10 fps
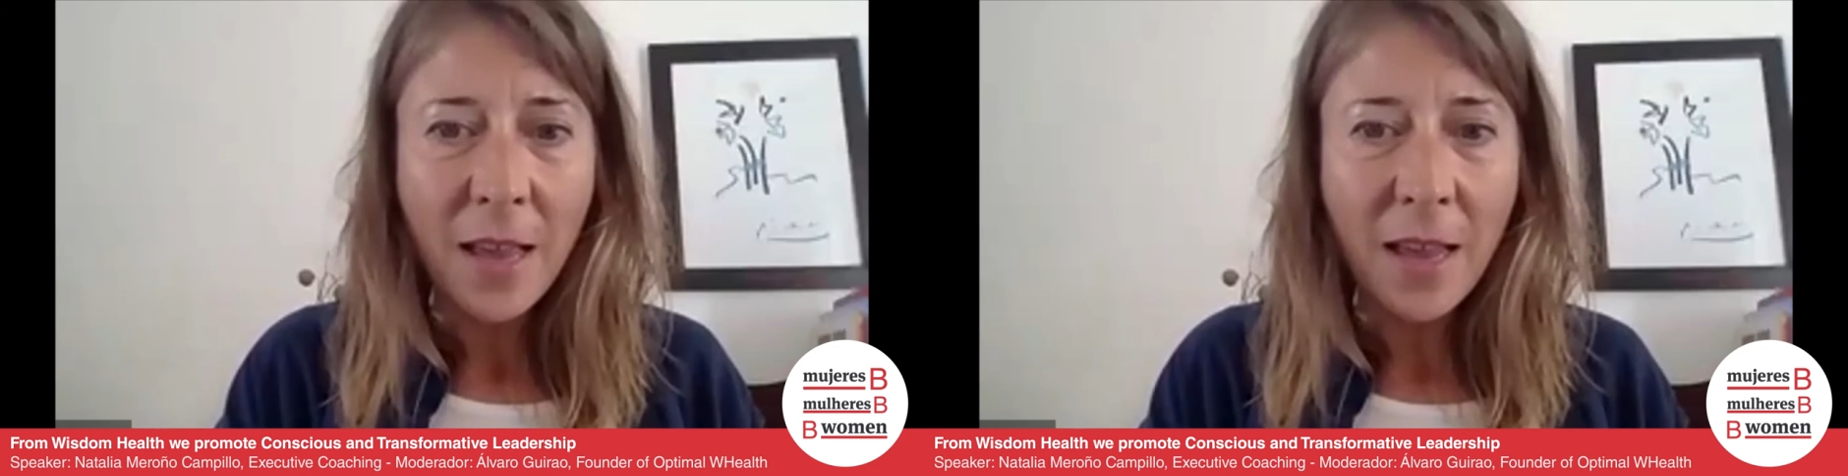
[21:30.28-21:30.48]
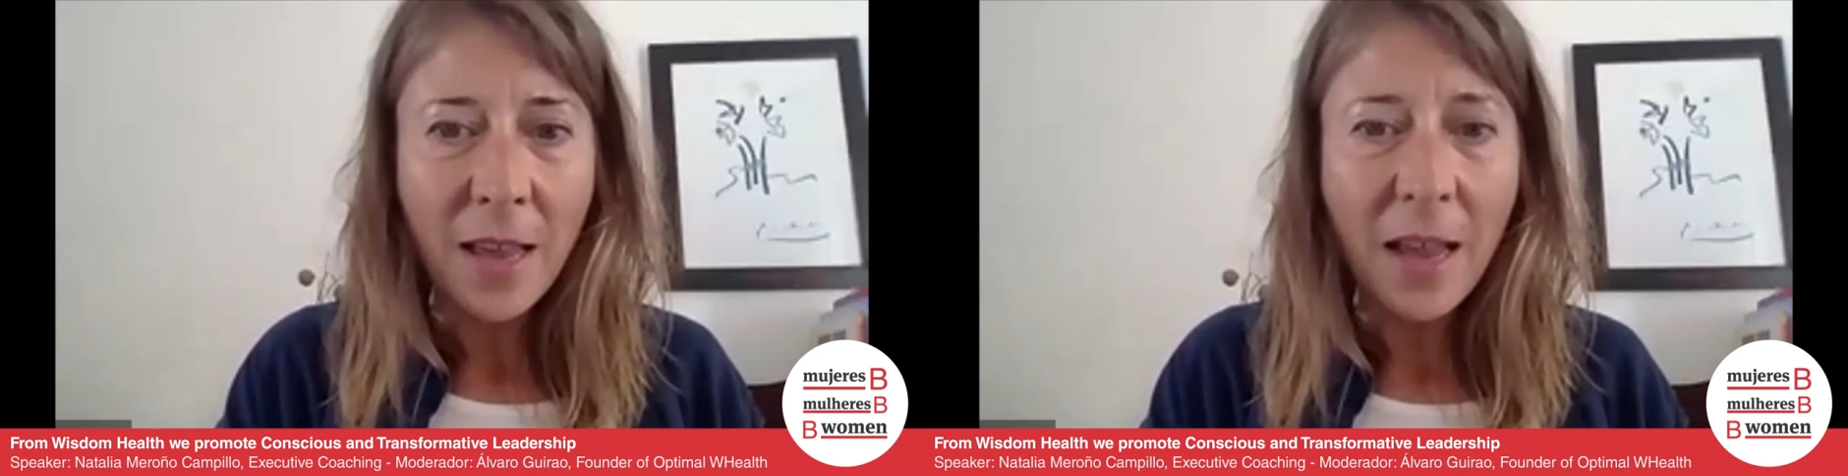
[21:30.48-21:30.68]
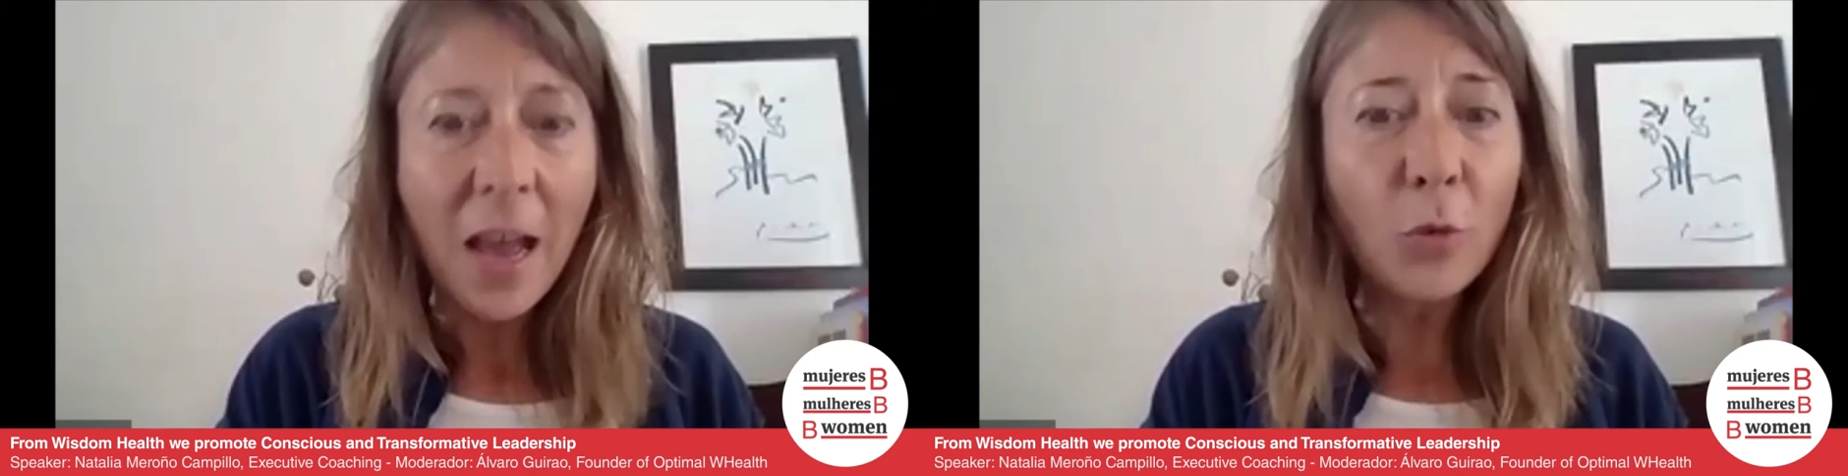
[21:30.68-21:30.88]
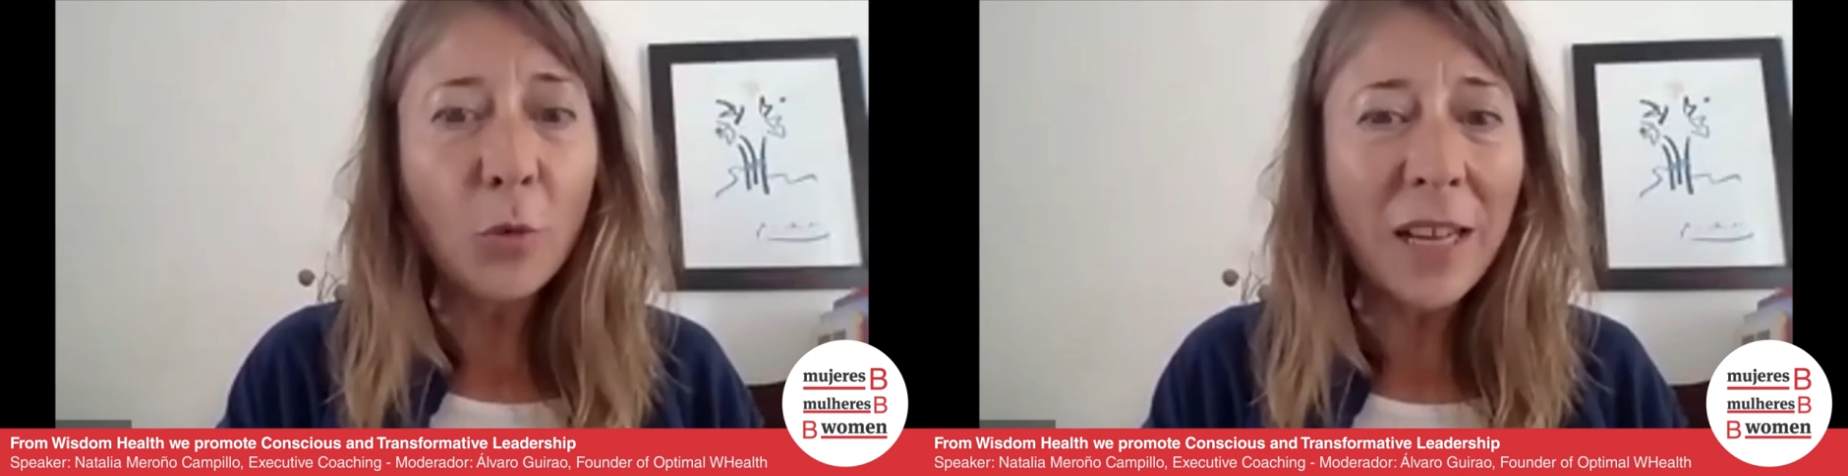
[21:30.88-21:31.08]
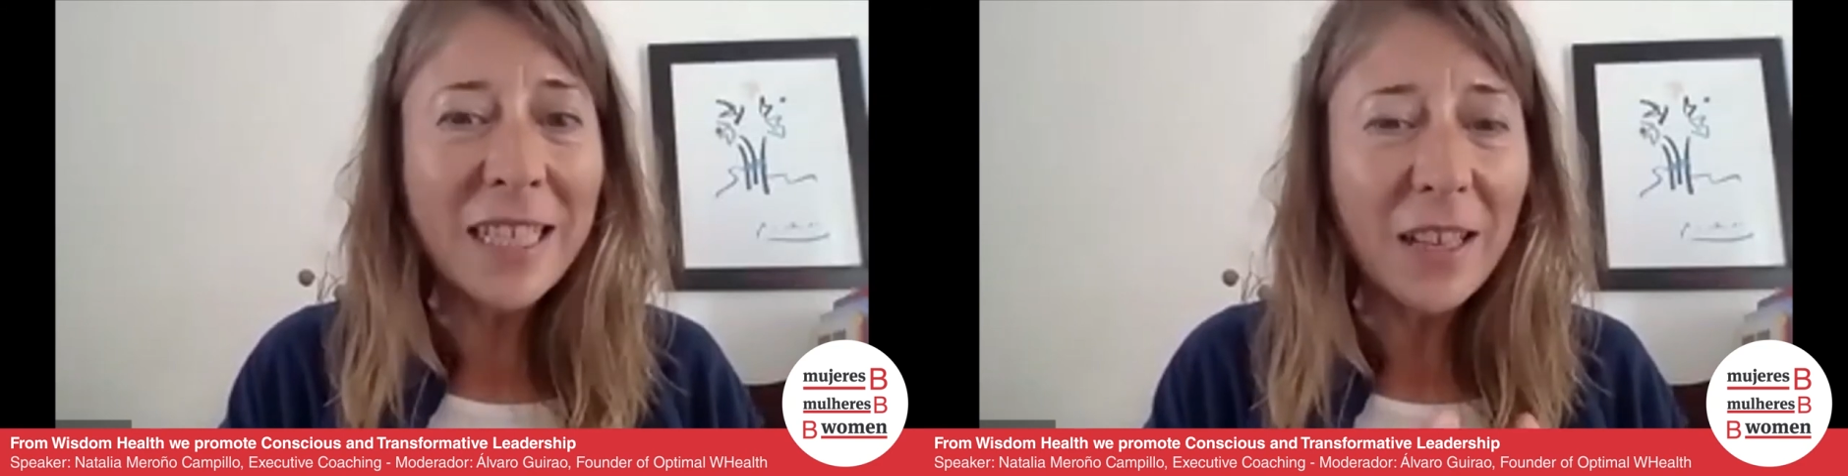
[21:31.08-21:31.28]
How to
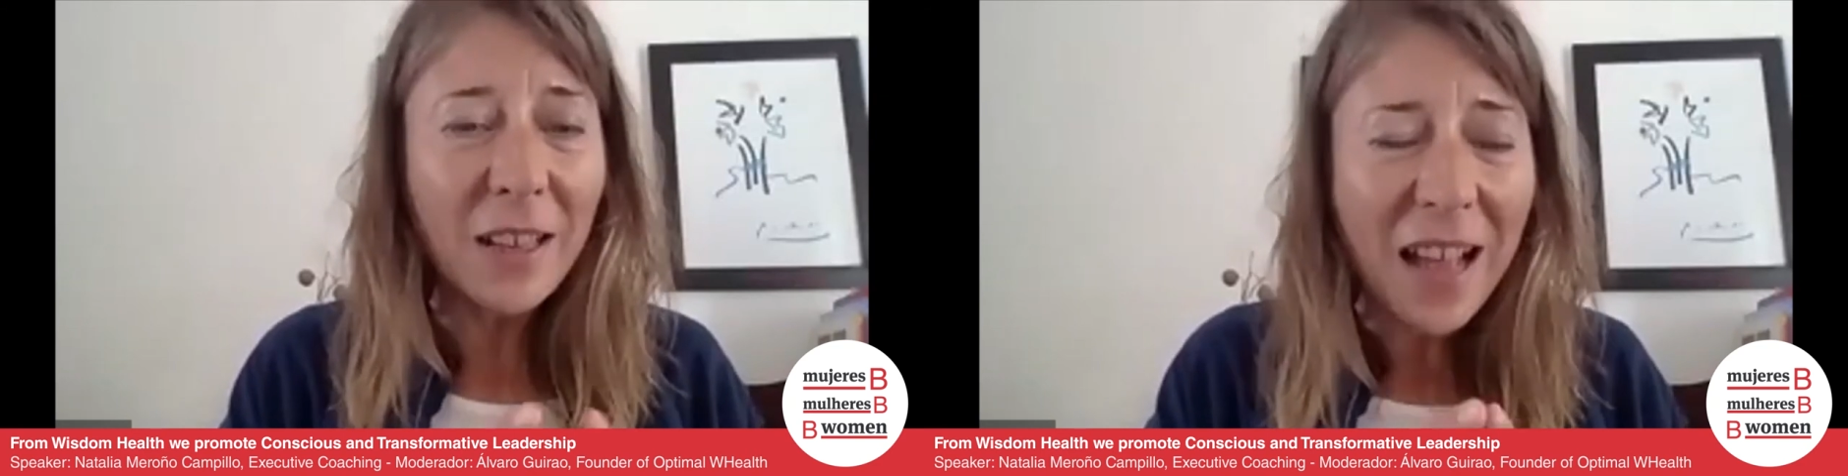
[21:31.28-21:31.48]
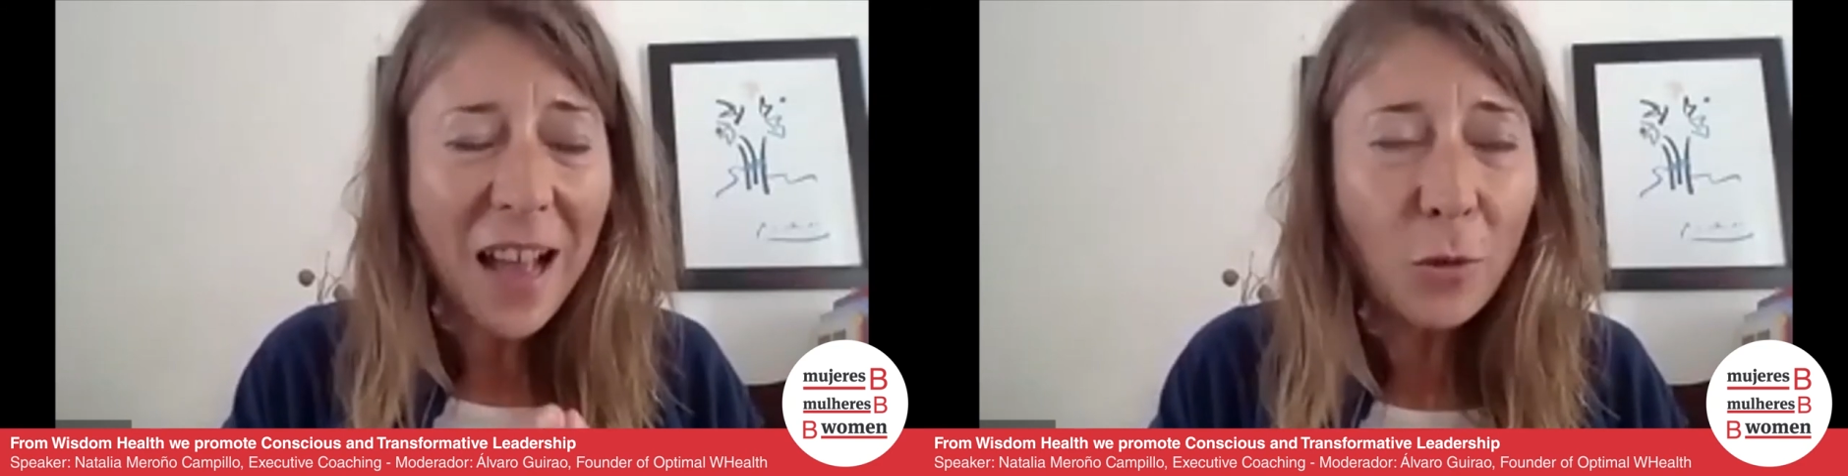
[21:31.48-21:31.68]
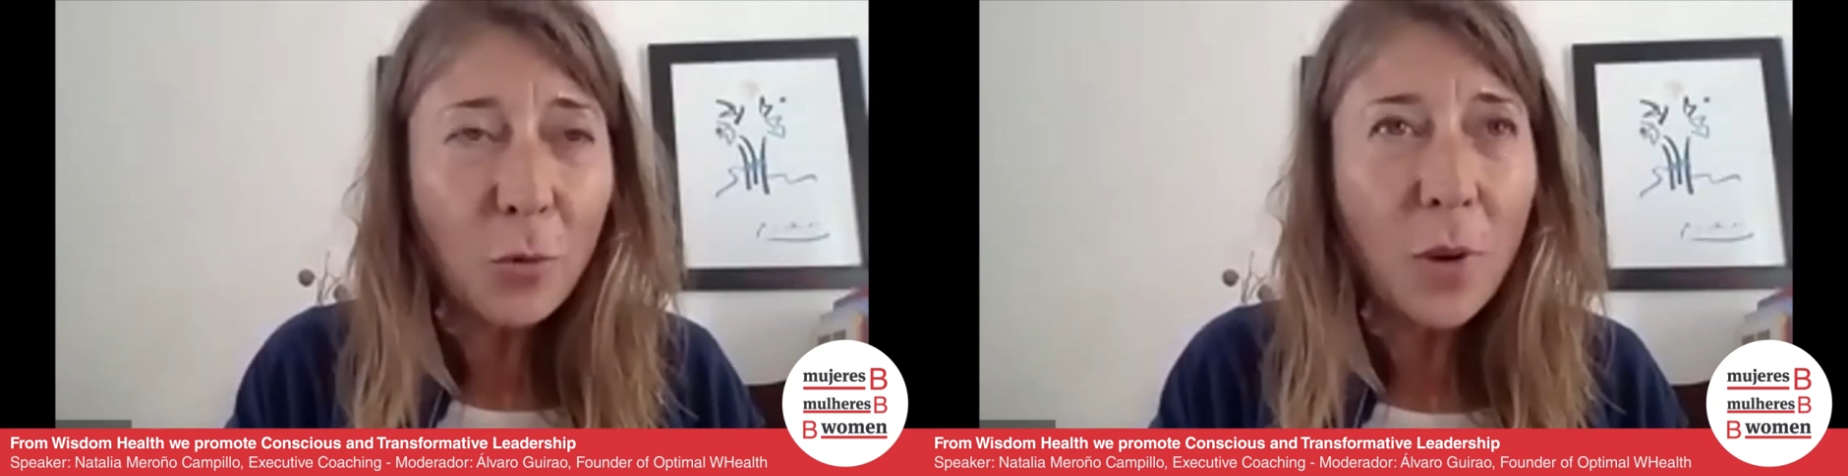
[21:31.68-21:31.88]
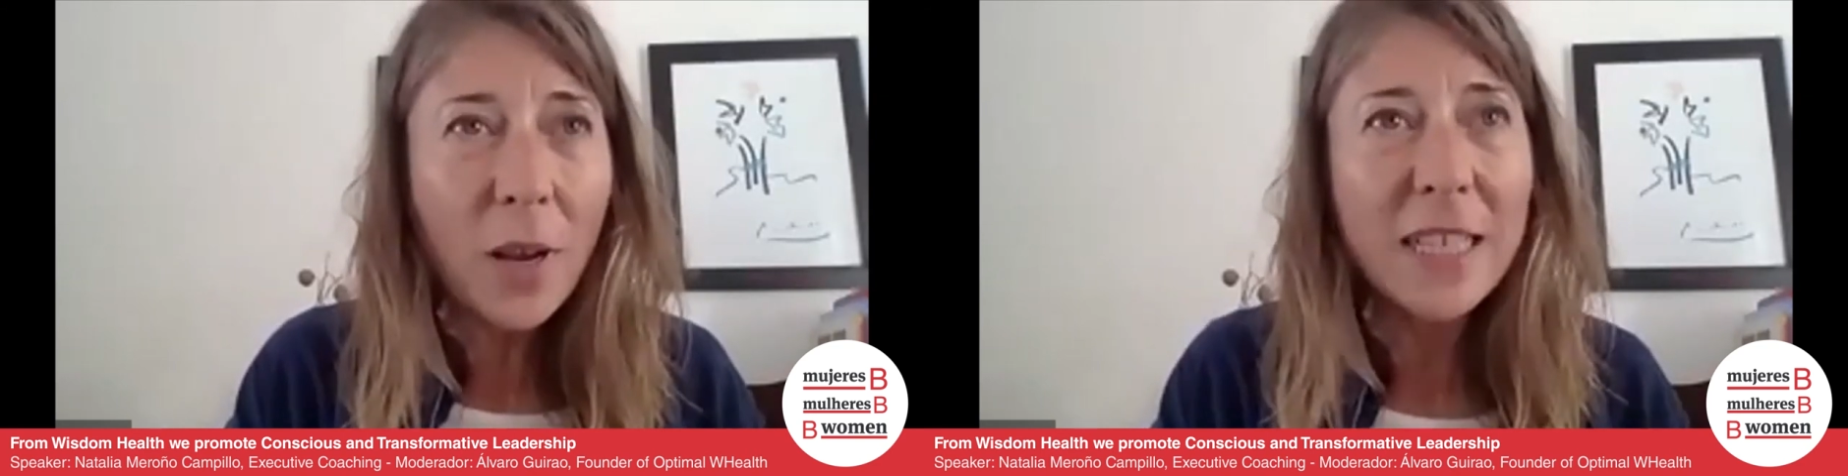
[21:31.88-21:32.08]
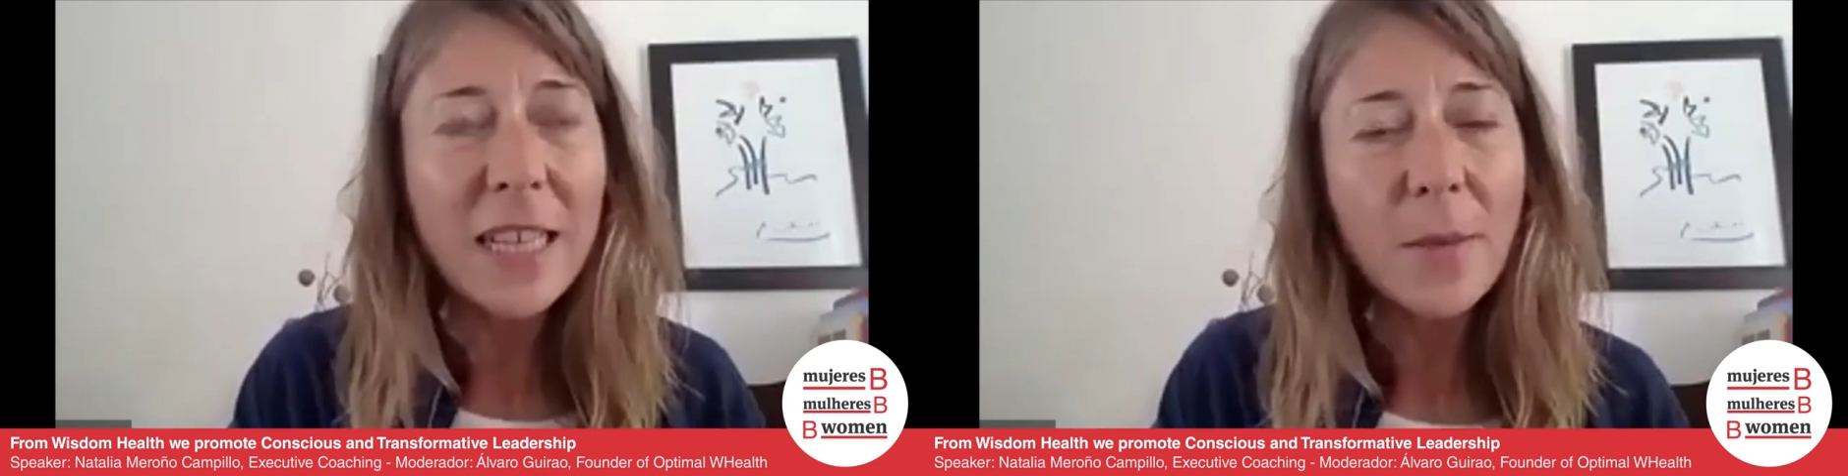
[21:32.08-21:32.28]

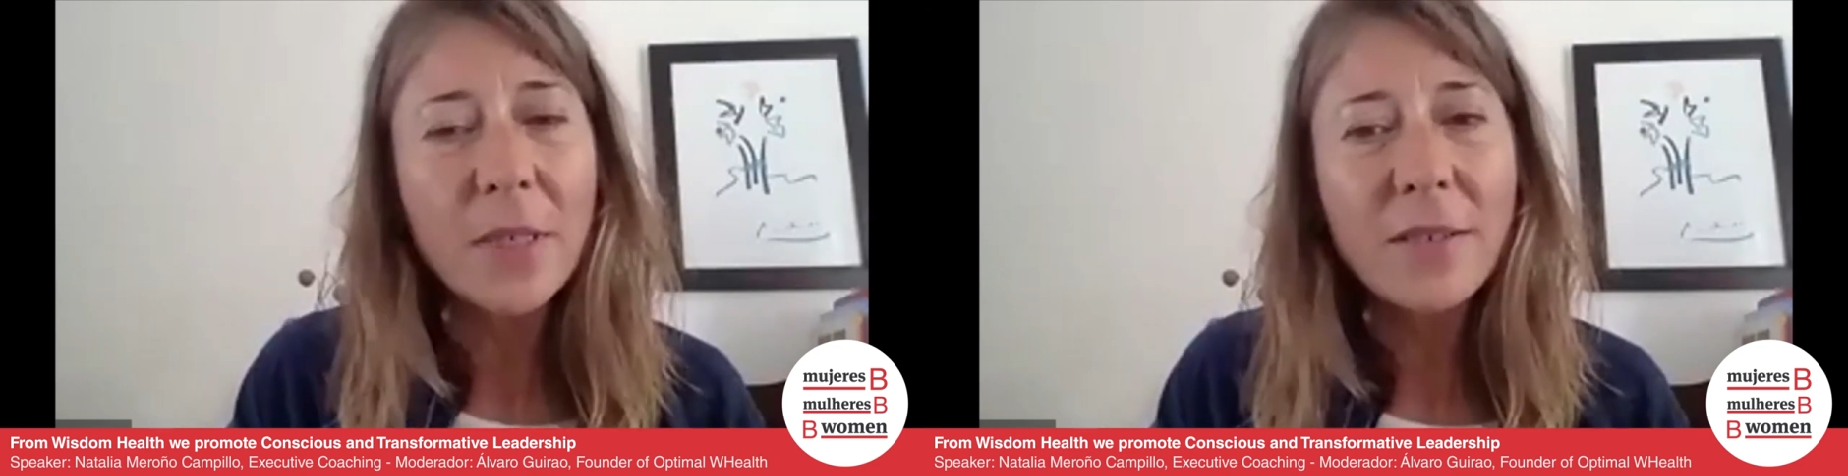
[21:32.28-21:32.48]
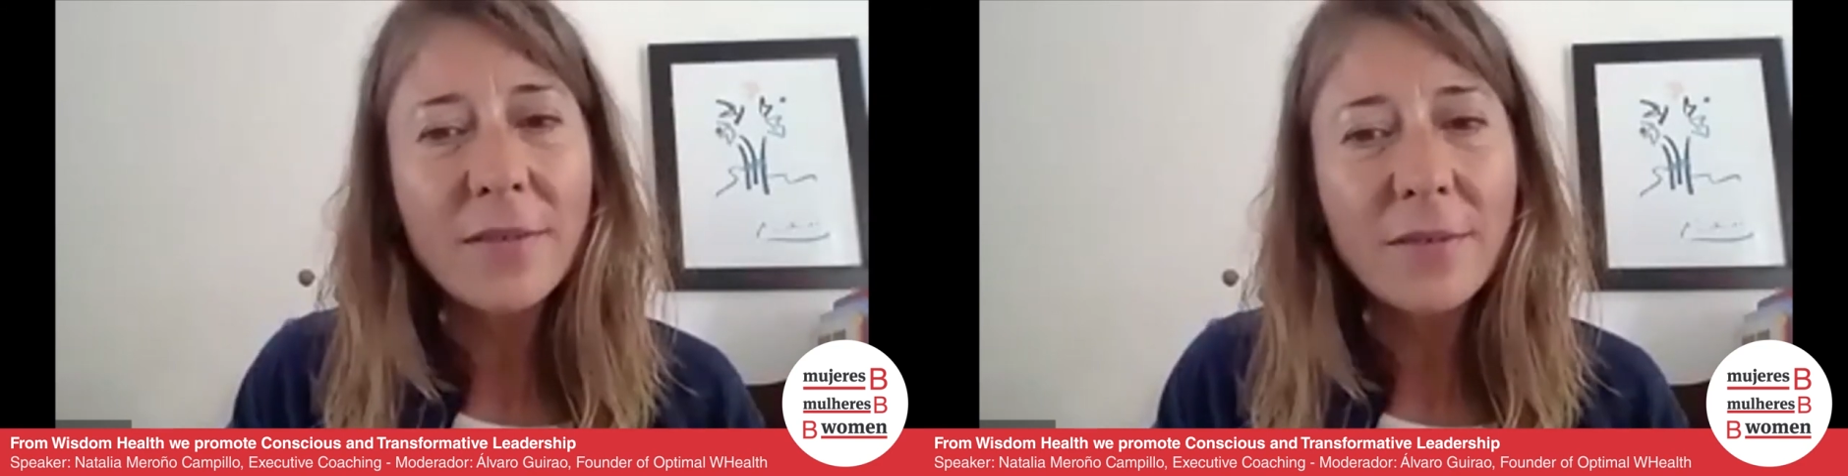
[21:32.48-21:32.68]
accept